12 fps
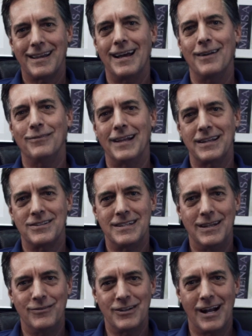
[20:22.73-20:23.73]
kind of like
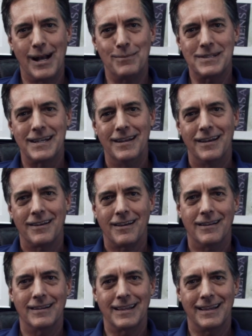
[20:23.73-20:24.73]
Steve Jobs
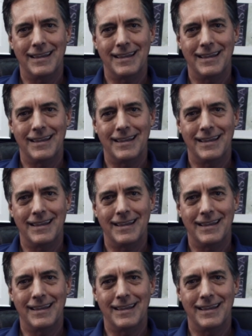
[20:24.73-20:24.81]
calling